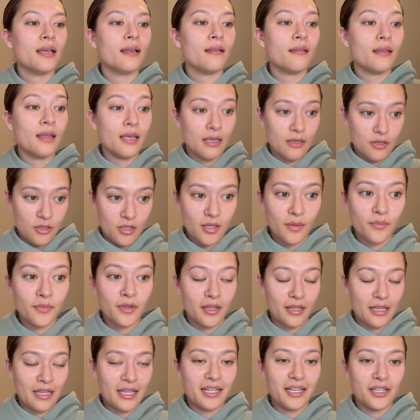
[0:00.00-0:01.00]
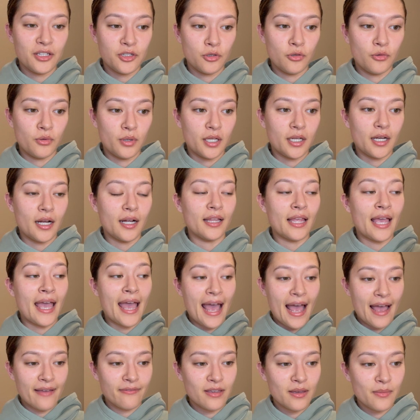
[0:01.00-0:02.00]
is something that I need to work on.
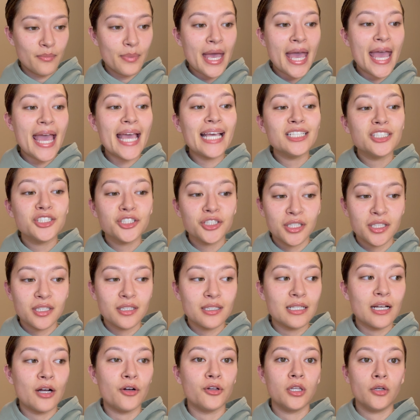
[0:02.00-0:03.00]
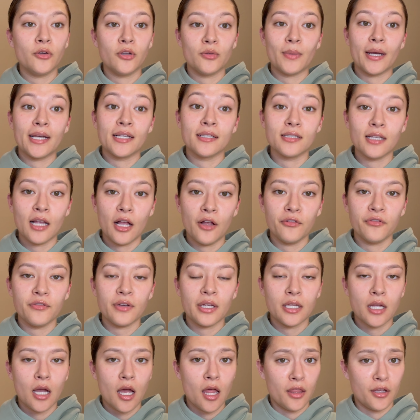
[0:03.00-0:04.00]
Having patience, not only with myself
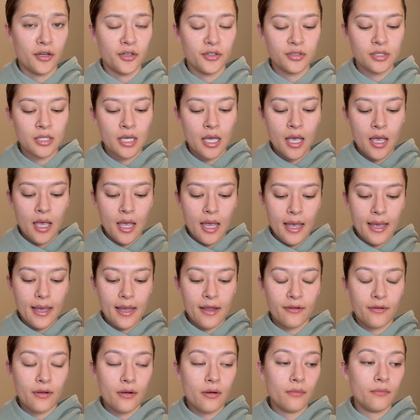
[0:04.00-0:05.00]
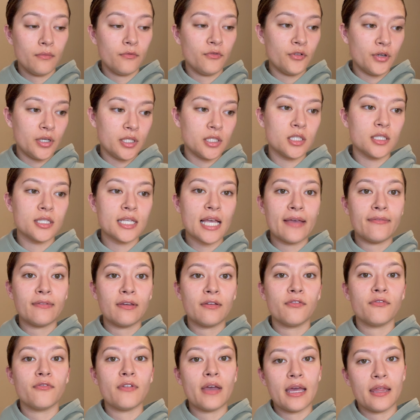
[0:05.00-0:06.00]
and others, and for instance, having
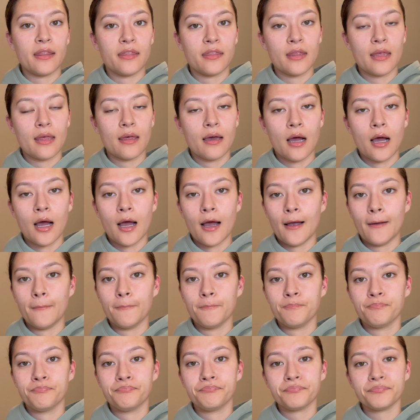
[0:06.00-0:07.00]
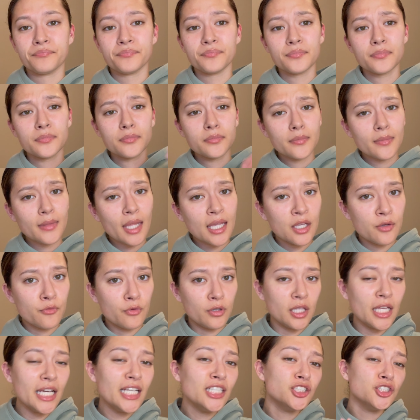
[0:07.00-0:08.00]
faith in
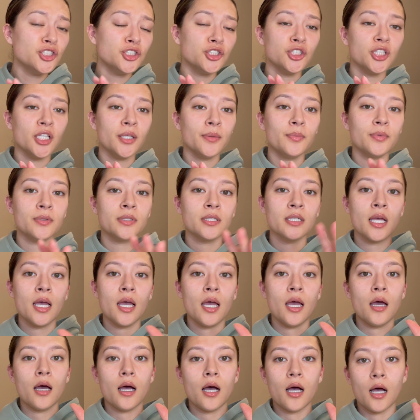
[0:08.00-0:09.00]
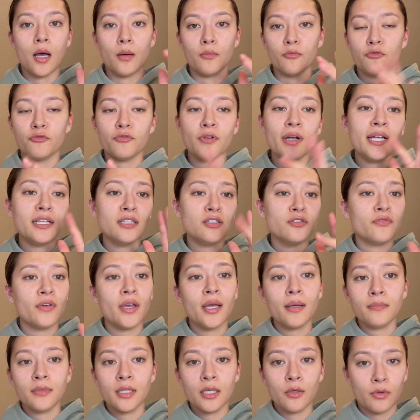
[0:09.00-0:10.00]
relationships, friends,
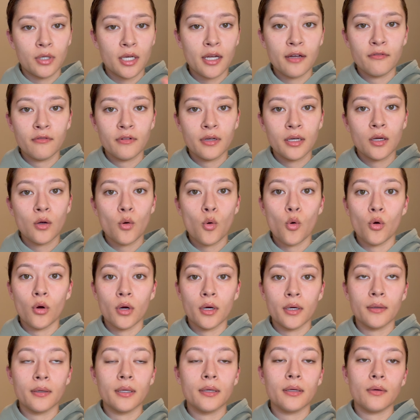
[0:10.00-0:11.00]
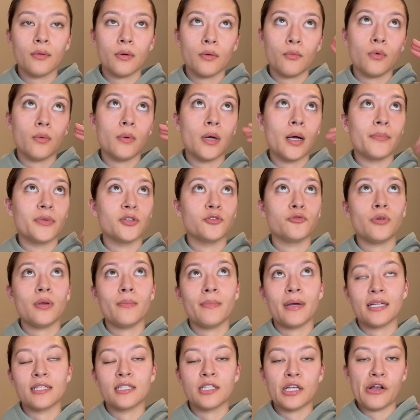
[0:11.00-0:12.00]
family, whatever, or between
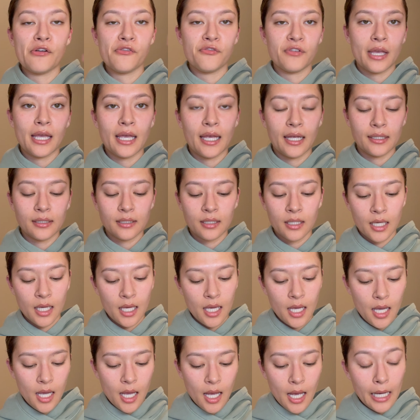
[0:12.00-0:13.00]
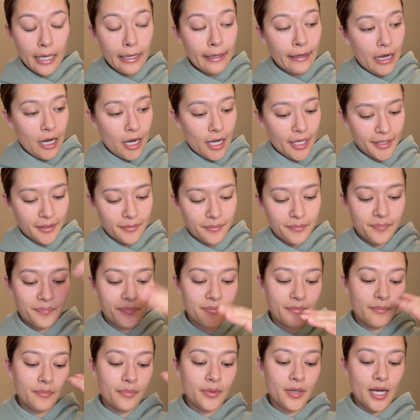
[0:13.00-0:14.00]
myself and God.
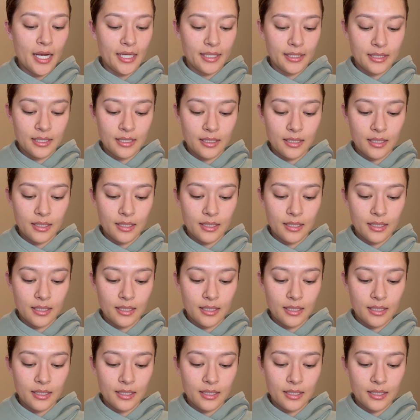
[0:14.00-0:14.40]
But